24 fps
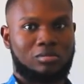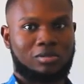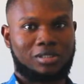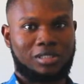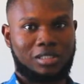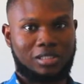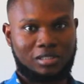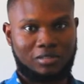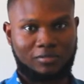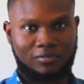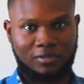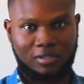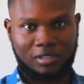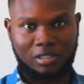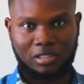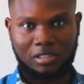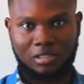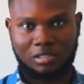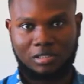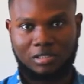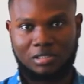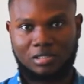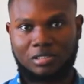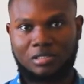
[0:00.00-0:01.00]

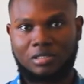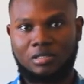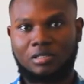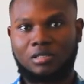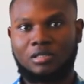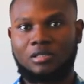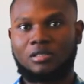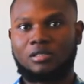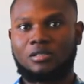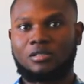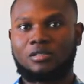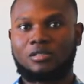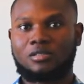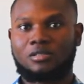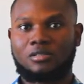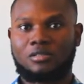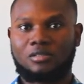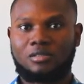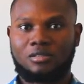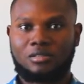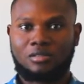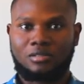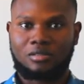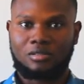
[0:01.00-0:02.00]
certificate,
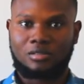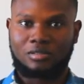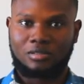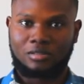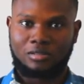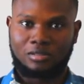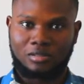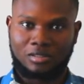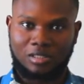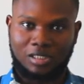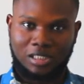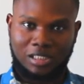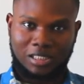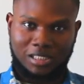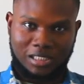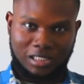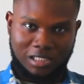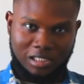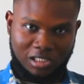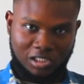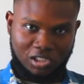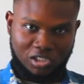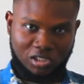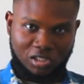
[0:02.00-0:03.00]
your
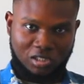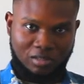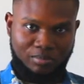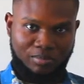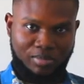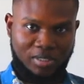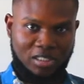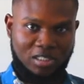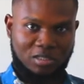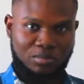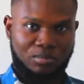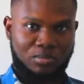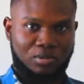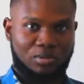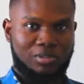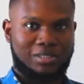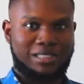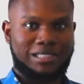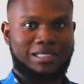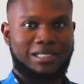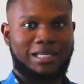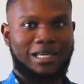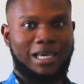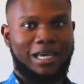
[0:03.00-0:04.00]
international
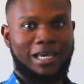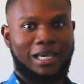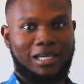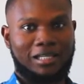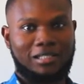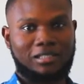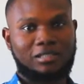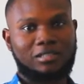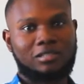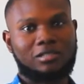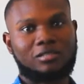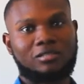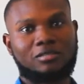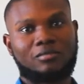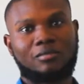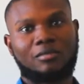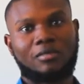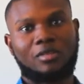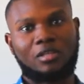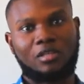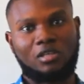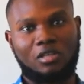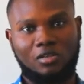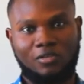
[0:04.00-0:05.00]
passport, and
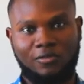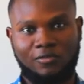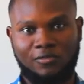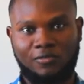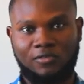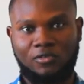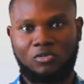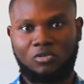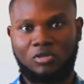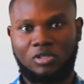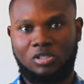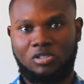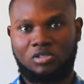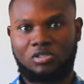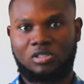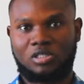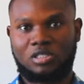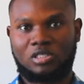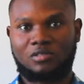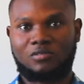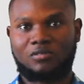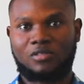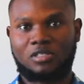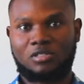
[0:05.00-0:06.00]
if you're a
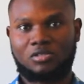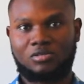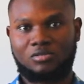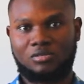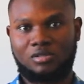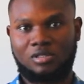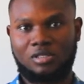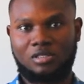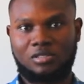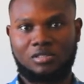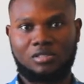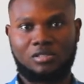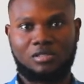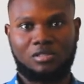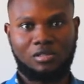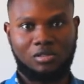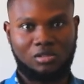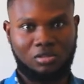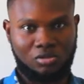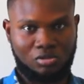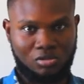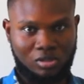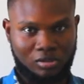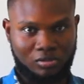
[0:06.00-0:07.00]
transfer
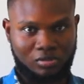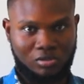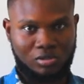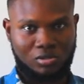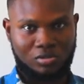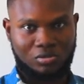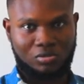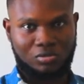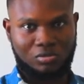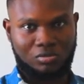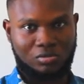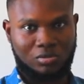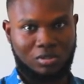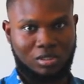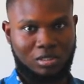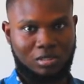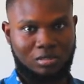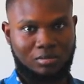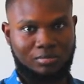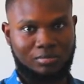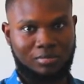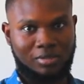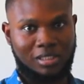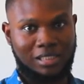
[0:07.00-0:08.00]
student, you are going
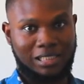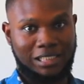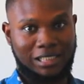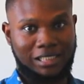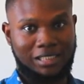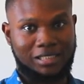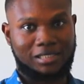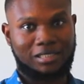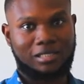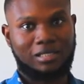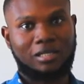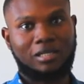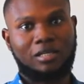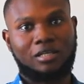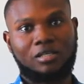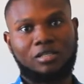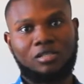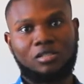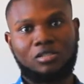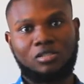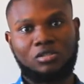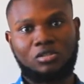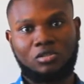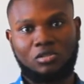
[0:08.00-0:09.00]
to need
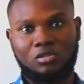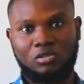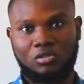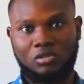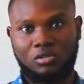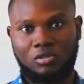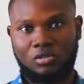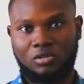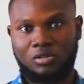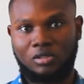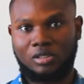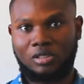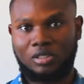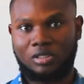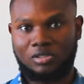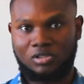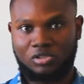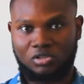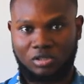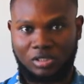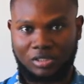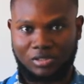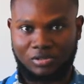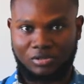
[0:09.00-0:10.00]
your
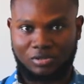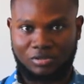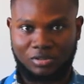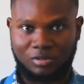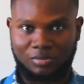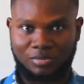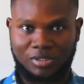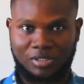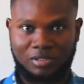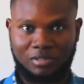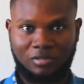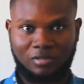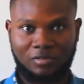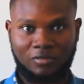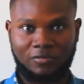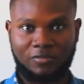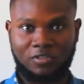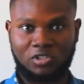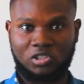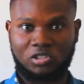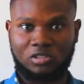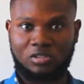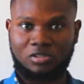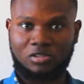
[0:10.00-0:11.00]
transcript,
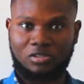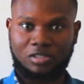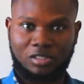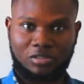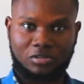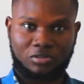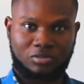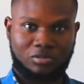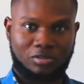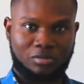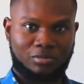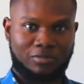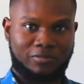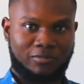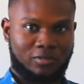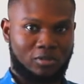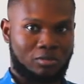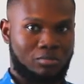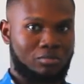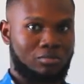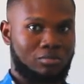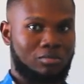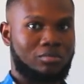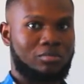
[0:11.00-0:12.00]
official transcript
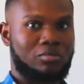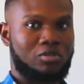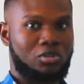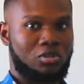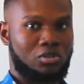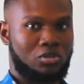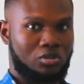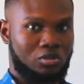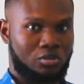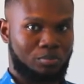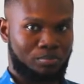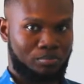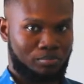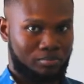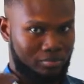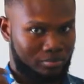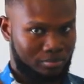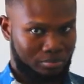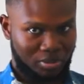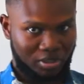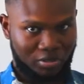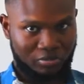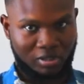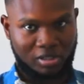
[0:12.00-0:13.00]
from your
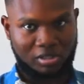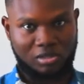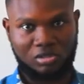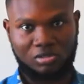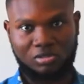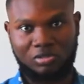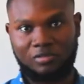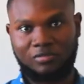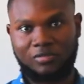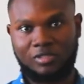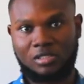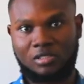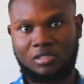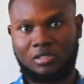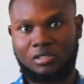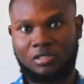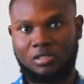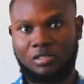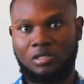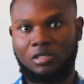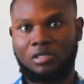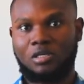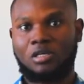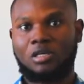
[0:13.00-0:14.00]
parent
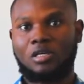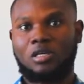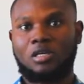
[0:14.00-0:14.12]
university